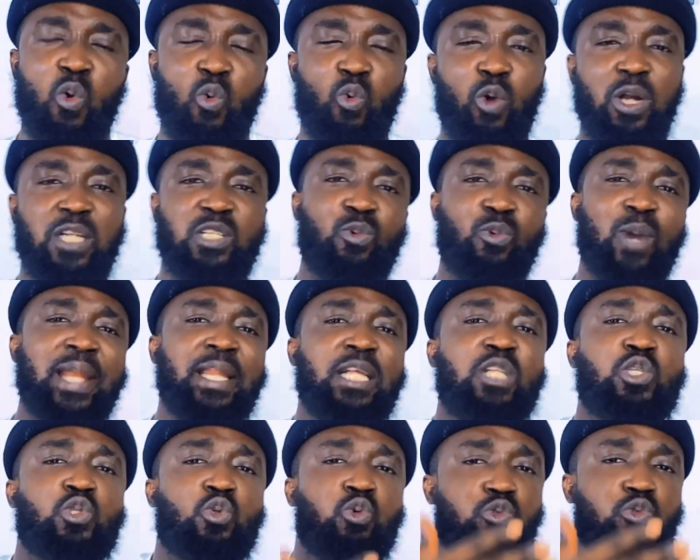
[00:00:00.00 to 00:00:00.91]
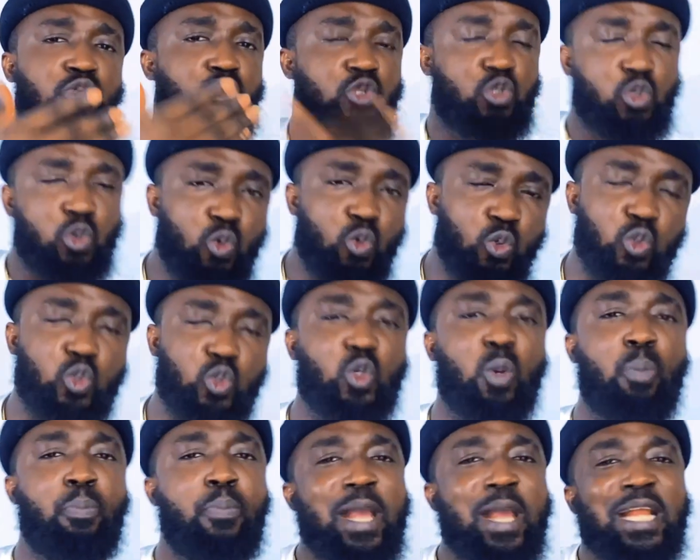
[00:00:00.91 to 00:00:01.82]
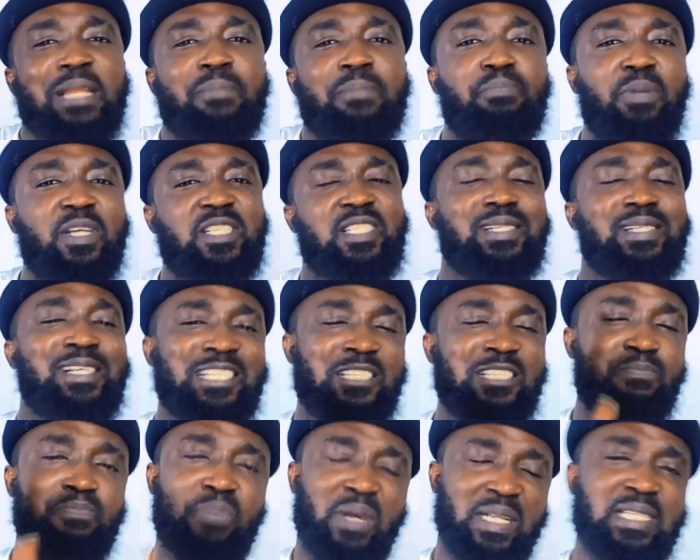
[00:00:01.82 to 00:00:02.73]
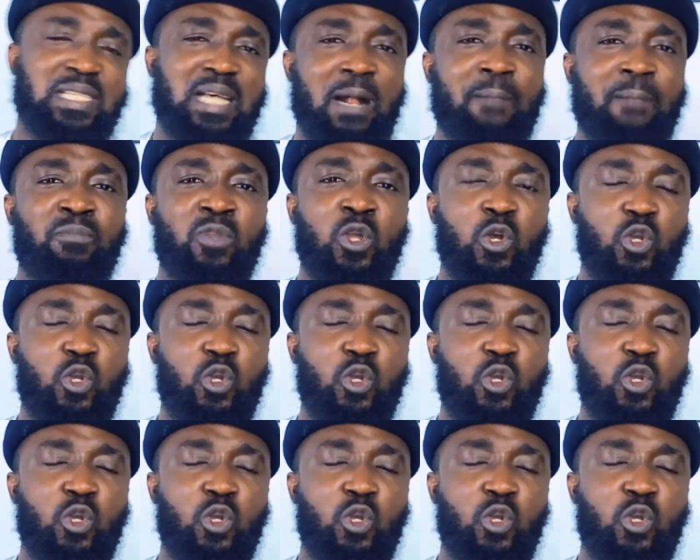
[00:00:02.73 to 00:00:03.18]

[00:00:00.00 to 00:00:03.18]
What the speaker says: What do I need to do to make the business better?